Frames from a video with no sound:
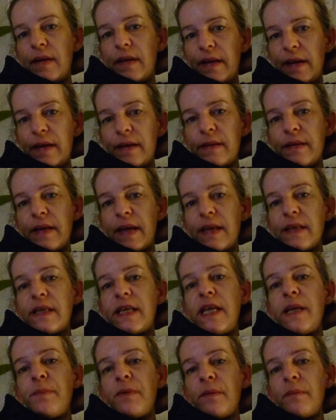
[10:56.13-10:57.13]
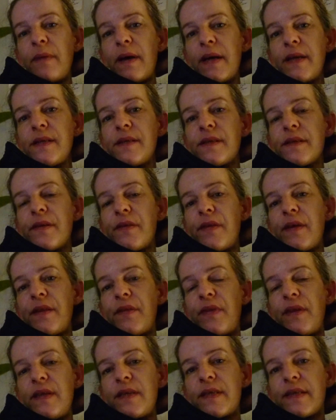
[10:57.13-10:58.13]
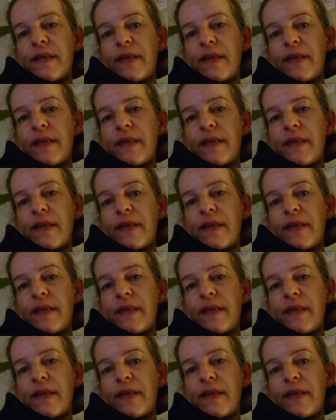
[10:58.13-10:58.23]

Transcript: Yeah, and keep in mind that these